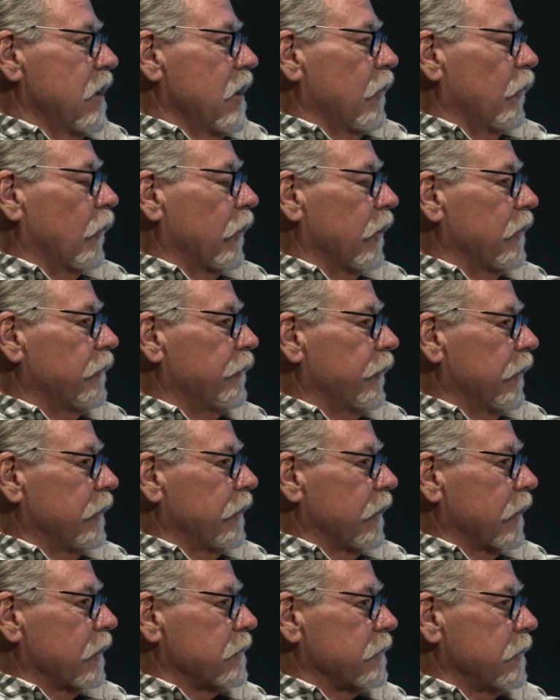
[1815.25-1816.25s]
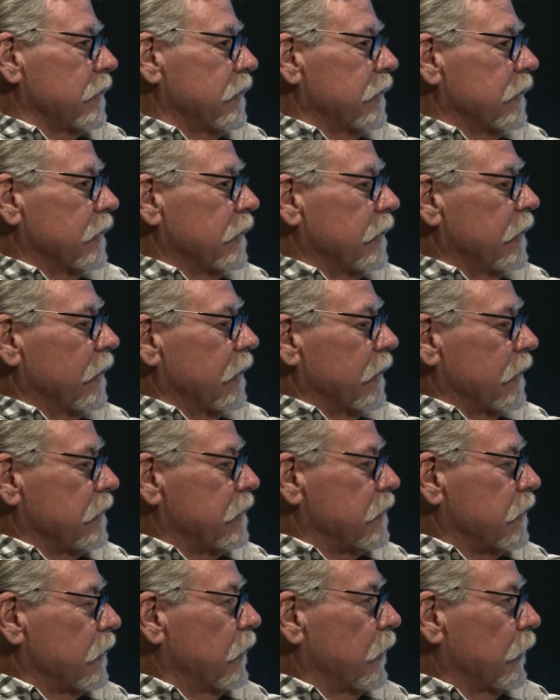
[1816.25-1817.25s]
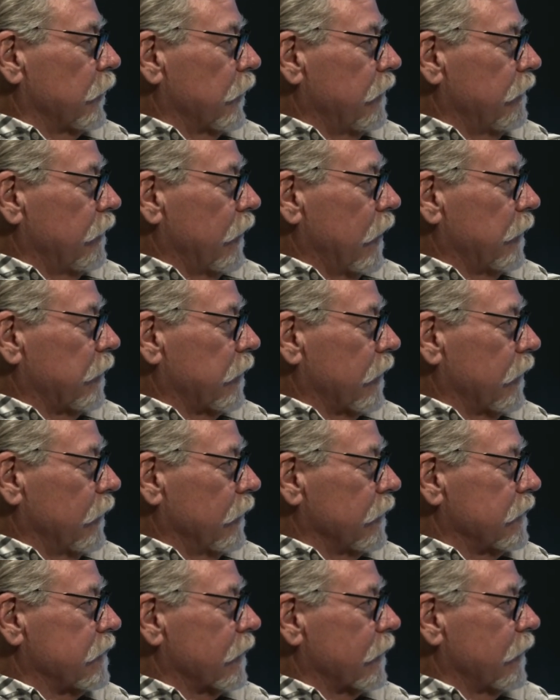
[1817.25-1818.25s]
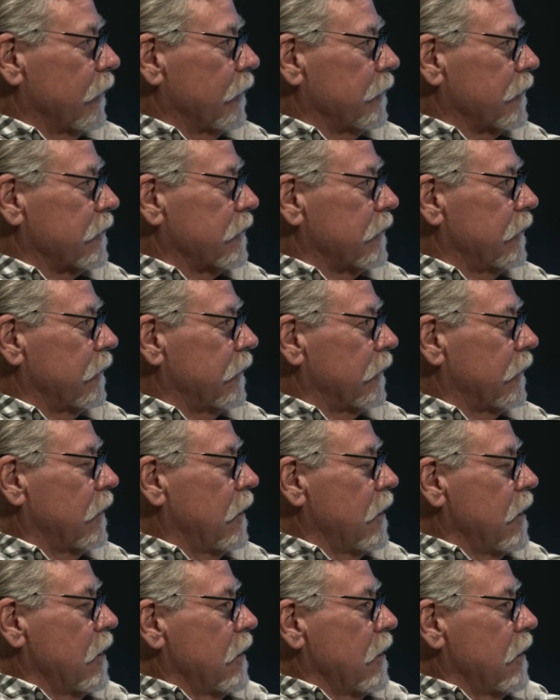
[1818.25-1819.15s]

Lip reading: One of the fun things we did, Joe revamped an old cigarette machine.